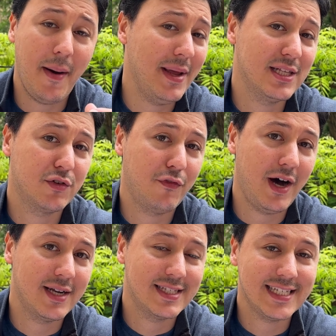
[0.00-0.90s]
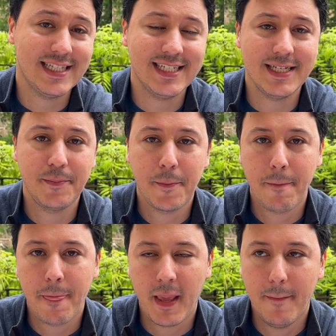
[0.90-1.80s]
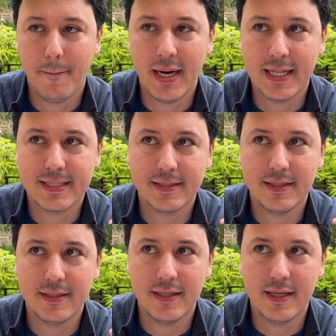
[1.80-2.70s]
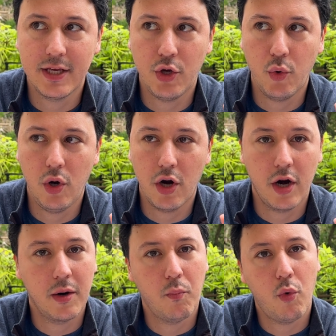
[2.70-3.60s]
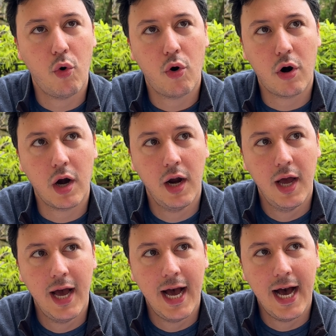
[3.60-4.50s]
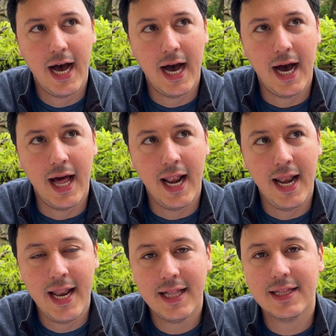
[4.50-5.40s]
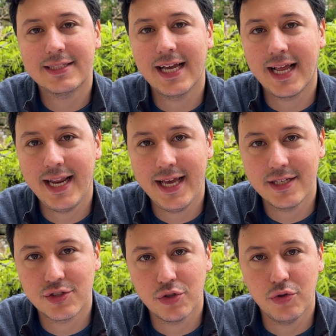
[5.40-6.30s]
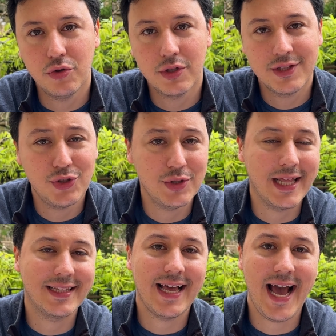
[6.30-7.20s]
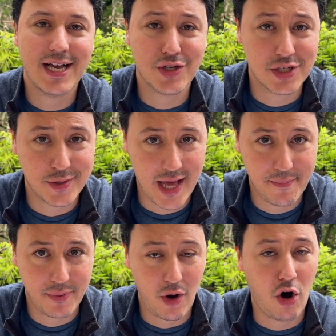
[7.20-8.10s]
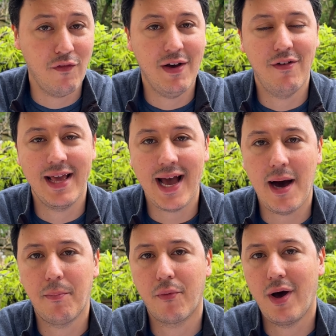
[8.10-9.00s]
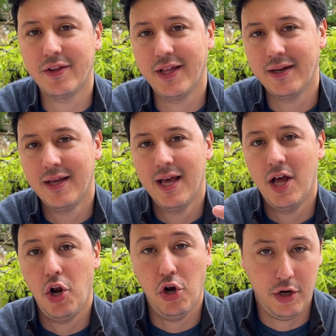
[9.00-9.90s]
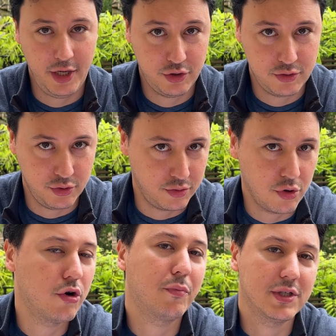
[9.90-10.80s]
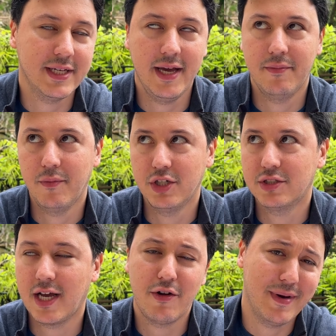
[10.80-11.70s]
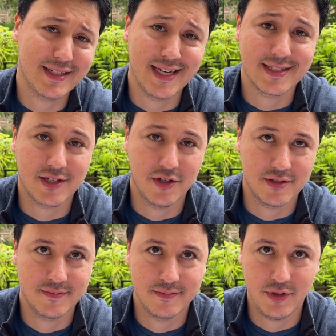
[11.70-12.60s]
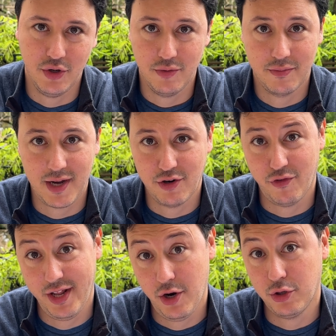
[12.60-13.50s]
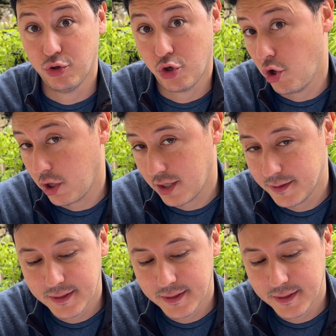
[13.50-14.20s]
I mean, it's fun setting, but you learn more little techniques to do that extra step of leveling up rather than learning to cook per se, which kind of makes sense because you kind of already know how to cook.